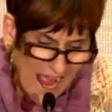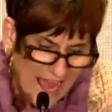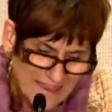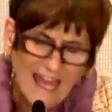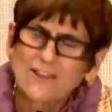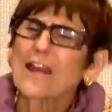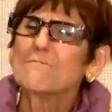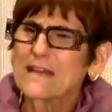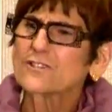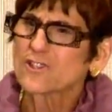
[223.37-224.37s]
I thank,
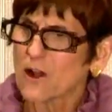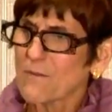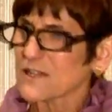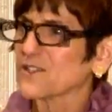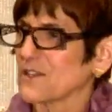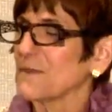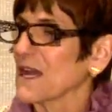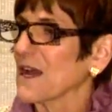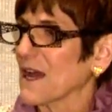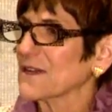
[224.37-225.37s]
it means so much to
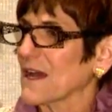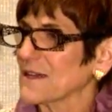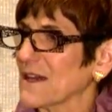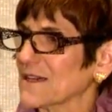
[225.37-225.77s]
me. I, I,